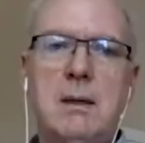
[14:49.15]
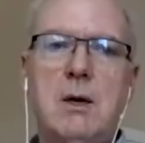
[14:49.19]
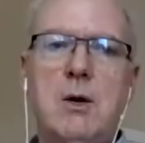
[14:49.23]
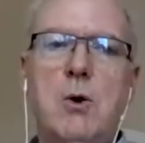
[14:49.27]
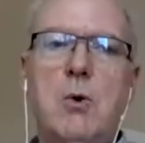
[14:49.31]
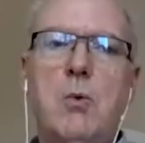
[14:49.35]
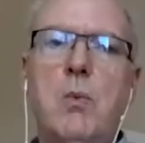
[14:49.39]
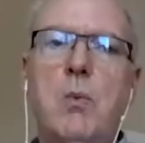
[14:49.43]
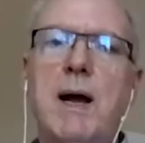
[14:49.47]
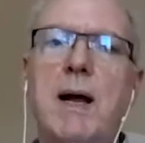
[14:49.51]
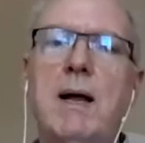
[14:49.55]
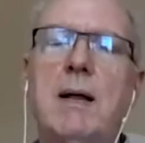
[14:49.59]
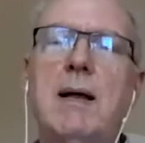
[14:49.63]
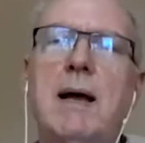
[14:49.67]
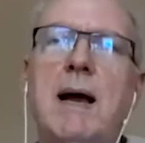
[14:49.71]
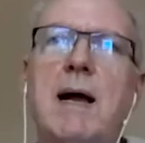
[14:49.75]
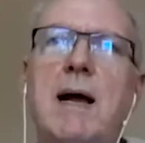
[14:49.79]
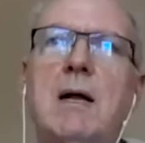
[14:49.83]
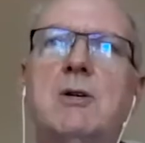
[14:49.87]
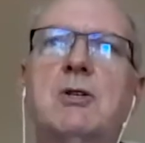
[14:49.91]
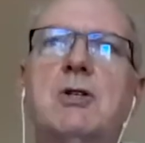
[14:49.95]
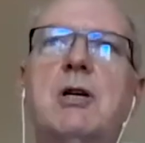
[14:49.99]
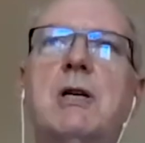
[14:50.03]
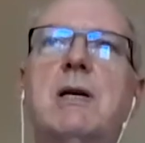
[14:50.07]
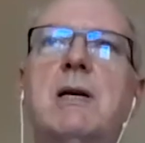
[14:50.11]
Well,
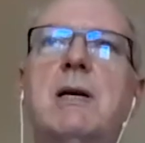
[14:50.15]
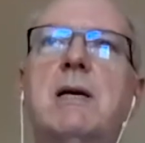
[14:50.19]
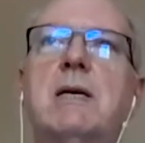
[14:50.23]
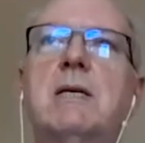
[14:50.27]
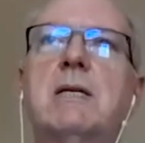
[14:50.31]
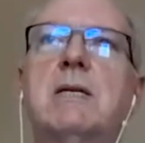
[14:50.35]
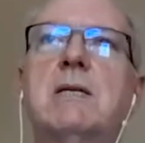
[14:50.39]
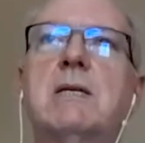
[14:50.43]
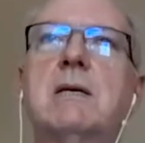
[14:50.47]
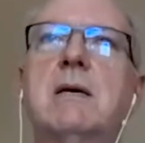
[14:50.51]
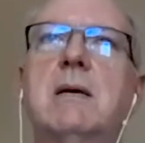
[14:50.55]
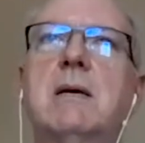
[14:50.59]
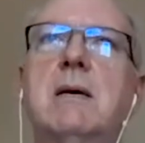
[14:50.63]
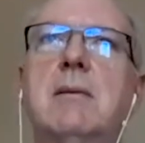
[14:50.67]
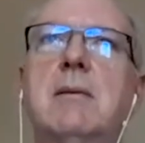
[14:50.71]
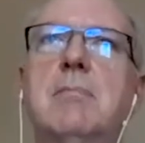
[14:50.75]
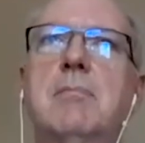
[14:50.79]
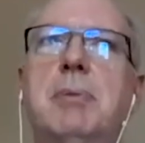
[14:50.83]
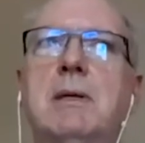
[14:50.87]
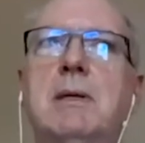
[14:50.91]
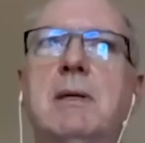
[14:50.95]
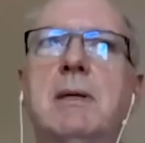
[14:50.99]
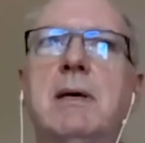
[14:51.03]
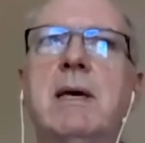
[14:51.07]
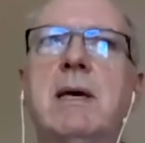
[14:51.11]
Alger Hiss
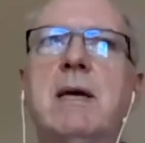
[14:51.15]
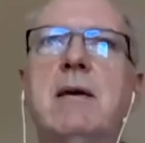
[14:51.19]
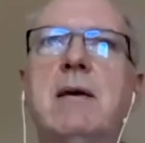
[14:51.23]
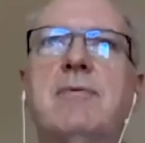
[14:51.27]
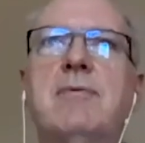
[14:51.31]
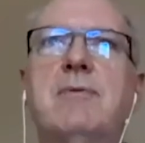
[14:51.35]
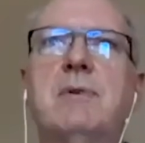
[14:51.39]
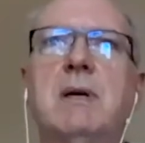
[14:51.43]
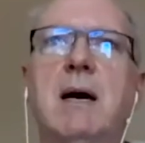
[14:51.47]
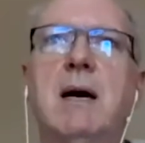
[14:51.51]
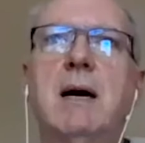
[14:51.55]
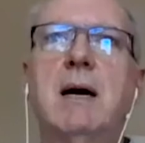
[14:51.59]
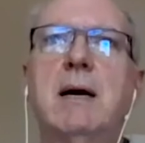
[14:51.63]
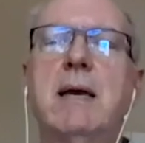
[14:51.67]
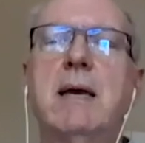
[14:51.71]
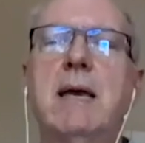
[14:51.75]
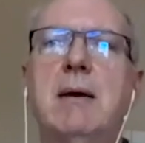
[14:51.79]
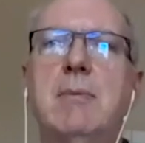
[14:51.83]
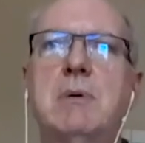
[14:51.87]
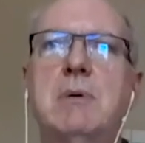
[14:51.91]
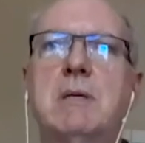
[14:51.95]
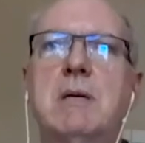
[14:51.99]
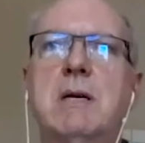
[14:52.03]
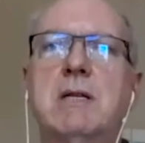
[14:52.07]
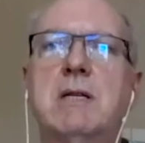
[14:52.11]
believed he
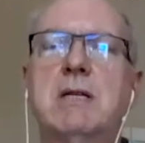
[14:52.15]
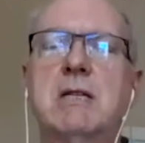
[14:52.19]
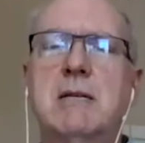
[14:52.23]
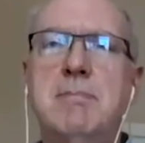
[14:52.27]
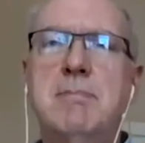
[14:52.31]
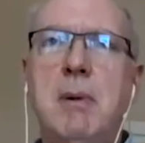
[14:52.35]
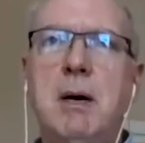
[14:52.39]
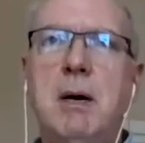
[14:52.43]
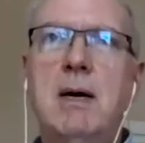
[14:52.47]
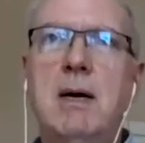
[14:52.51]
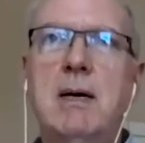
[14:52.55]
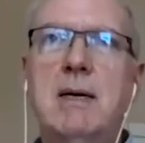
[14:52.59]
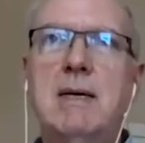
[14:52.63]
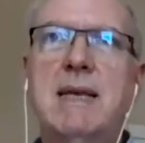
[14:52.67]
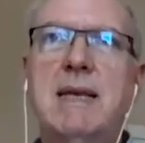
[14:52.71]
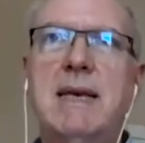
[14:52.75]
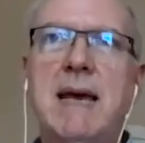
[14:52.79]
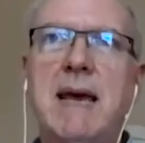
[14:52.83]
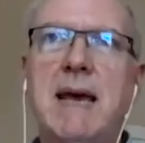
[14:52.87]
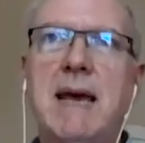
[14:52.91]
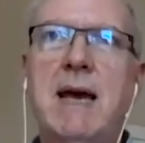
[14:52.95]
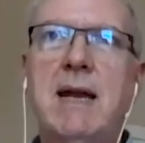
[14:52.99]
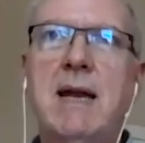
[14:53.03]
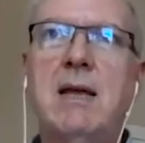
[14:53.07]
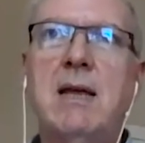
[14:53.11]
was a smart,
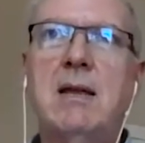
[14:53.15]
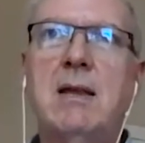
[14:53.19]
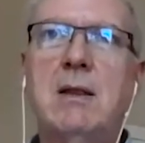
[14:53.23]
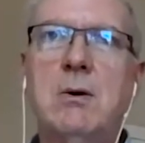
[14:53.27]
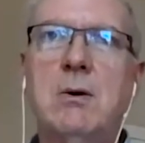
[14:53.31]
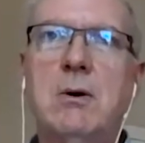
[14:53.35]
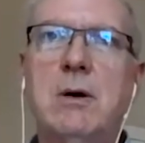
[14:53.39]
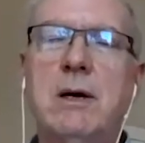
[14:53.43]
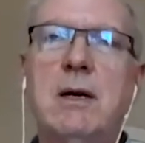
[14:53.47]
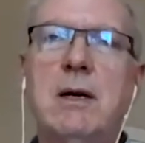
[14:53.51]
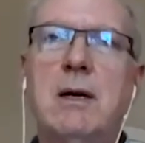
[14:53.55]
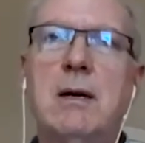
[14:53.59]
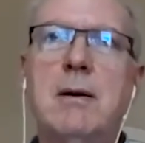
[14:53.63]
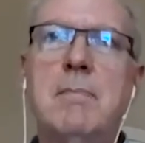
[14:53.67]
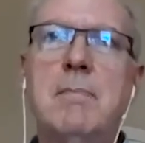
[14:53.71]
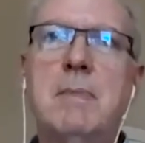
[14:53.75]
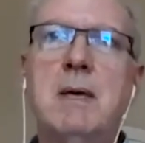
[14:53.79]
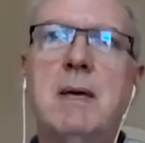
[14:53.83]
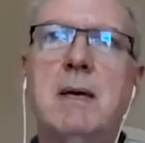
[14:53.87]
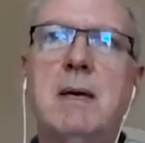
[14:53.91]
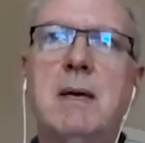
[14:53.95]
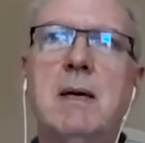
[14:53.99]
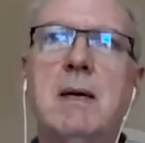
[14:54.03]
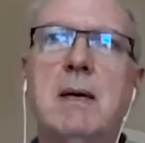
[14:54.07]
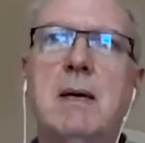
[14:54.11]
canny lawyer,
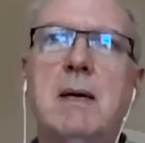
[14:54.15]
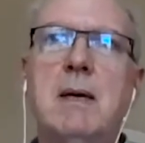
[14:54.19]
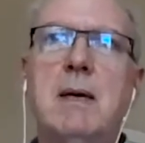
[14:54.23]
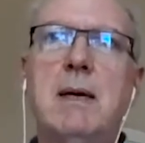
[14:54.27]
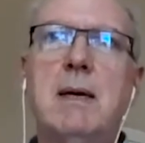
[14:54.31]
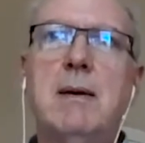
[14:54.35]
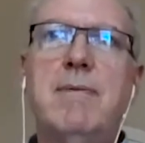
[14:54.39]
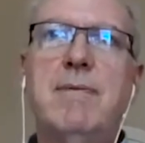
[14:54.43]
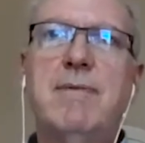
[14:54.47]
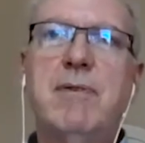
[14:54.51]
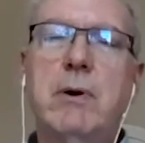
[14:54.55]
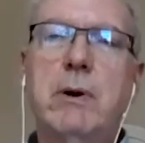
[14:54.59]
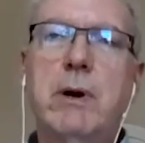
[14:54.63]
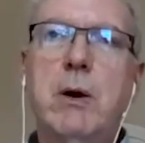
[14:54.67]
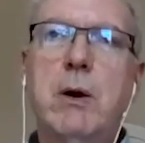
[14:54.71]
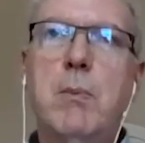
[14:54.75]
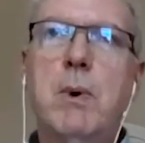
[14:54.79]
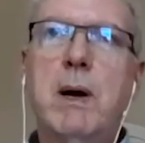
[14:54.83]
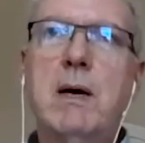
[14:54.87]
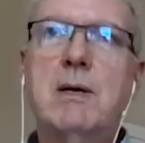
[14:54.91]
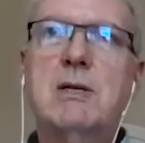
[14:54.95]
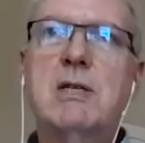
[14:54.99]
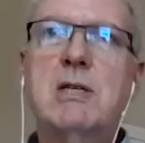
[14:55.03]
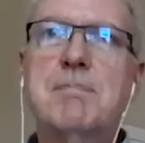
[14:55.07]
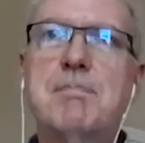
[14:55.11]
very
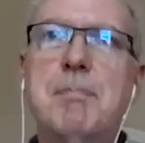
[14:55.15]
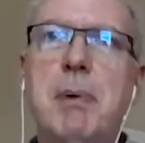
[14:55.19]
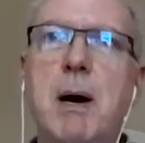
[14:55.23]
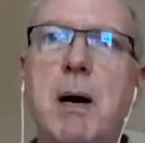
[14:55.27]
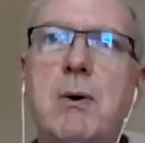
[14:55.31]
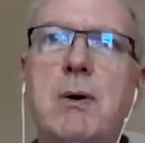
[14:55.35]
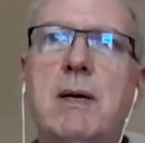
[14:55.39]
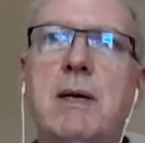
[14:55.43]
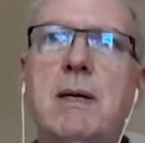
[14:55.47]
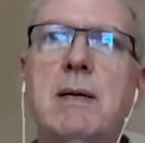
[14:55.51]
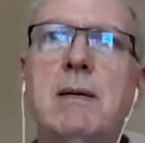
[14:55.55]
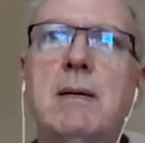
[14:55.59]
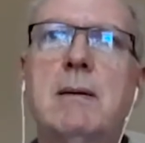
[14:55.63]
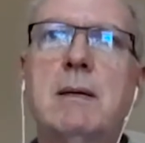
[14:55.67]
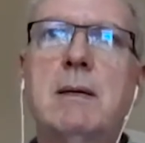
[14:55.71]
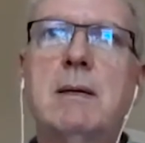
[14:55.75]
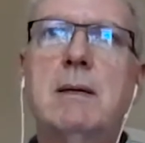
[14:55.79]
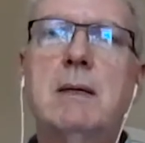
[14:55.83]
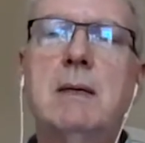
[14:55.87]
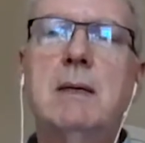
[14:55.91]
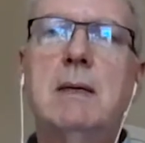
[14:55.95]
well spoken.